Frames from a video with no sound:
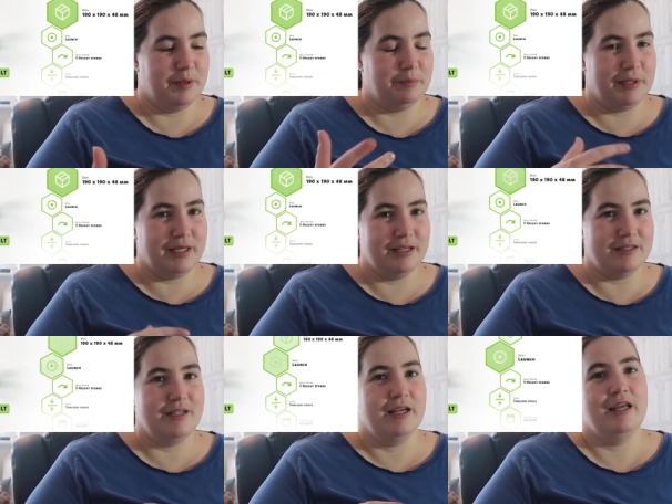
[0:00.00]
but
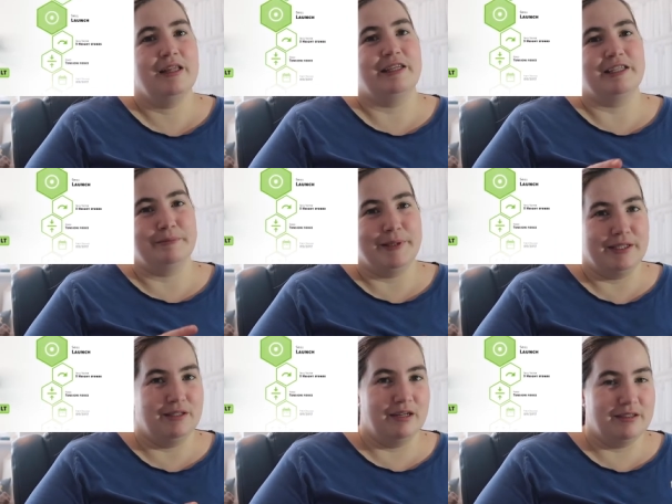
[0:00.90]
because things are
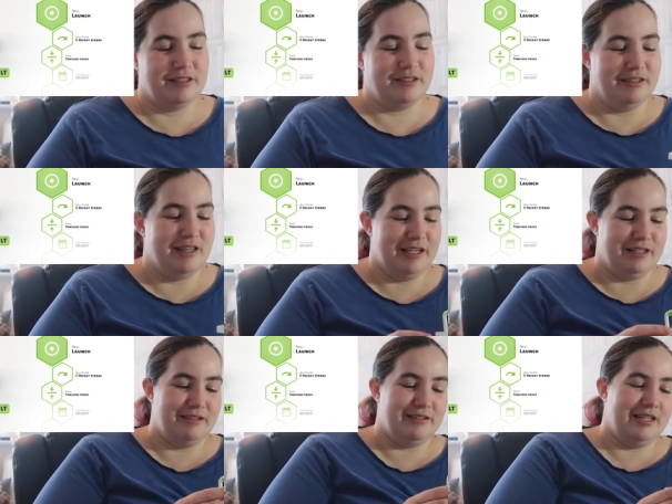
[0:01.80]
being nudged and
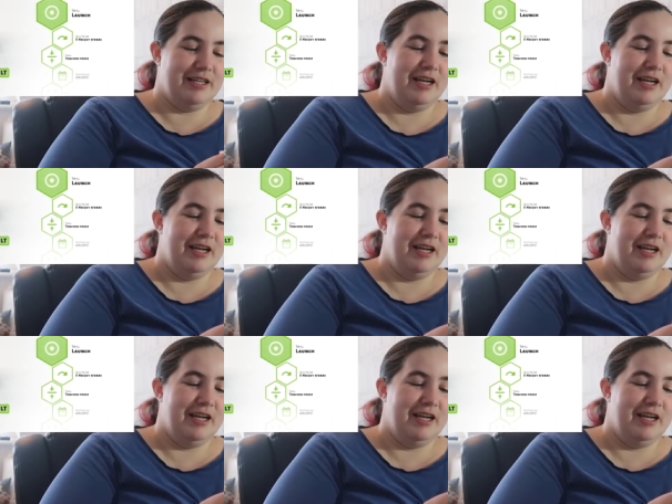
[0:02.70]
things,